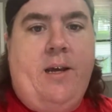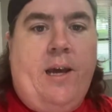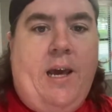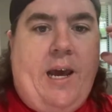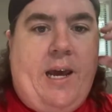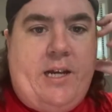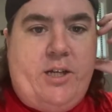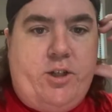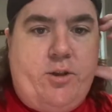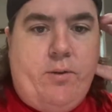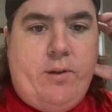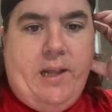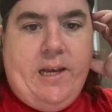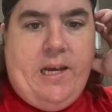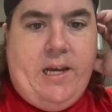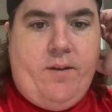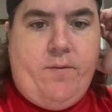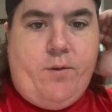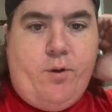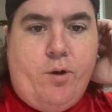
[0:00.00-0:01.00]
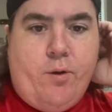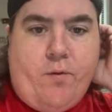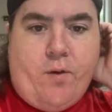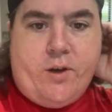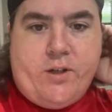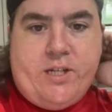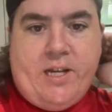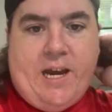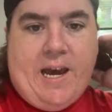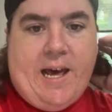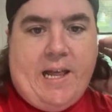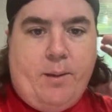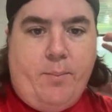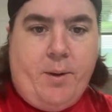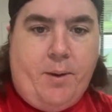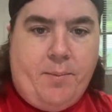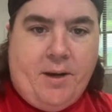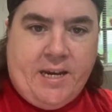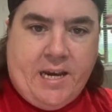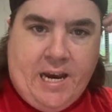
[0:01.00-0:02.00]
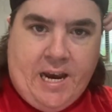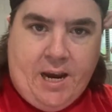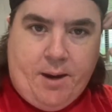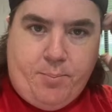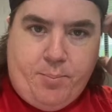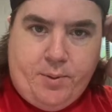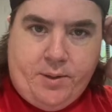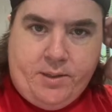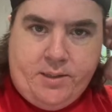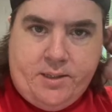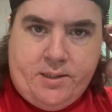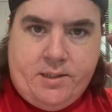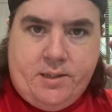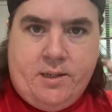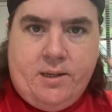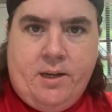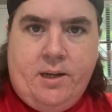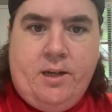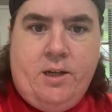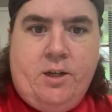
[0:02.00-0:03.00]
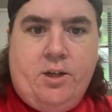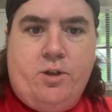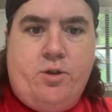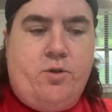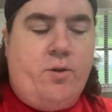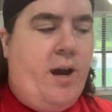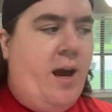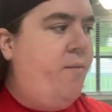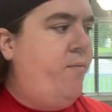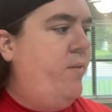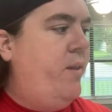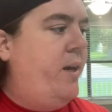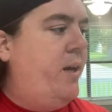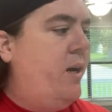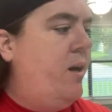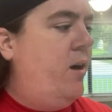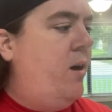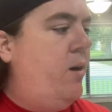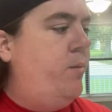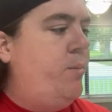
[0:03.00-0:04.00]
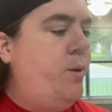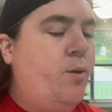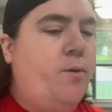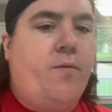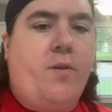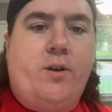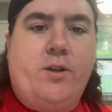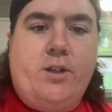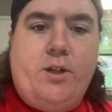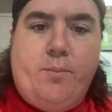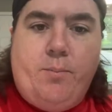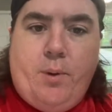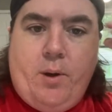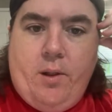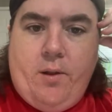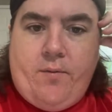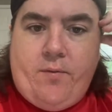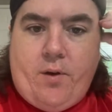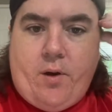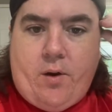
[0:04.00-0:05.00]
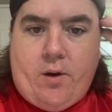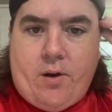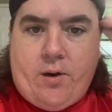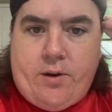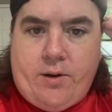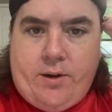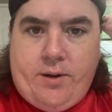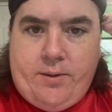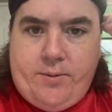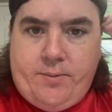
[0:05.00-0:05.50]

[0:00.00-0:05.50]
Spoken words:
As you leave University of Alabama campus, traveling up University Boulevard,